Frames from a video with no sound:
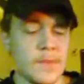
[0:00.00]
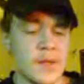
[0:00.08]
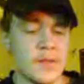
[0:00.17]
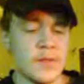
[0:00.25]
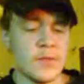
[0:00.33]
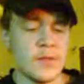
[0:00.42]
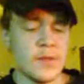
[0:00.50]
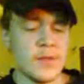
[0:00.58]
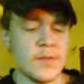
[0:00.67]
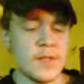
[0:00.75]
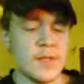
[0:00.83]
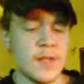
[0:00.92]
It's sort
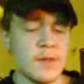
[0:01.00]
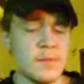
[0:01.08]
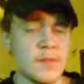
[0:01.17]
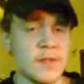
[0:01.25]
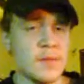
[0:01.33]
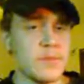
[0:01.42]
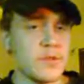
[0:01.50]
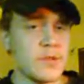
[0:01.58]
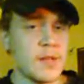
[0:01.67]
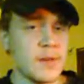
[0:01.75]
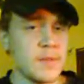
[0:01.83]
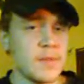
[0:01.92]
of a similar
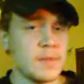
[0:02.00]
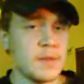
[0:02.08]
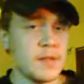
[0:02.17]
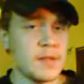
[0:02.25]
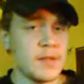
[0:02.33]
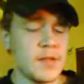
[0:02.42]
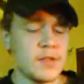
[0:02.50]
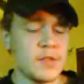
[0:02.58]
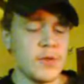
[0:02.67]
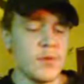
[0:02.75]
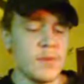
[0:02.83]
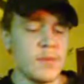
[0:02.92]
type of smell and
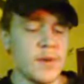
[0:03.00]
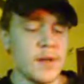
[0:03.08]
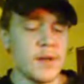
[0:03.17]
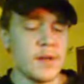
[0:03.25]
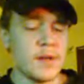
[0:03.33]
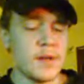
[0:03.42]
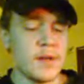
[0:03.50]
taste to it, but